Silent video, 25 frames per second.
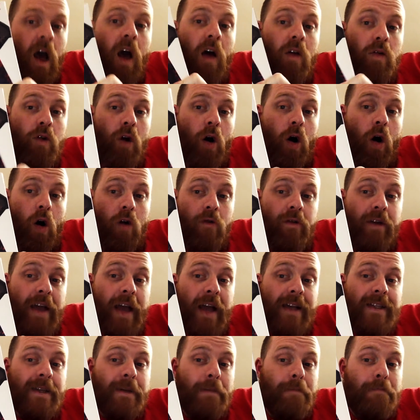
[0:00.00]
the HORI
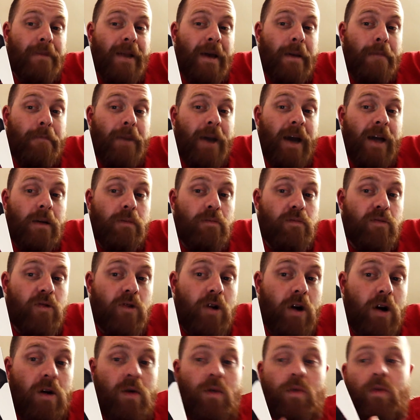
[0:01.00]
Split Pad
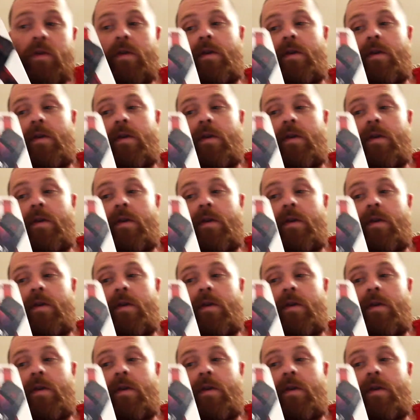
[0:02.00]
Pro,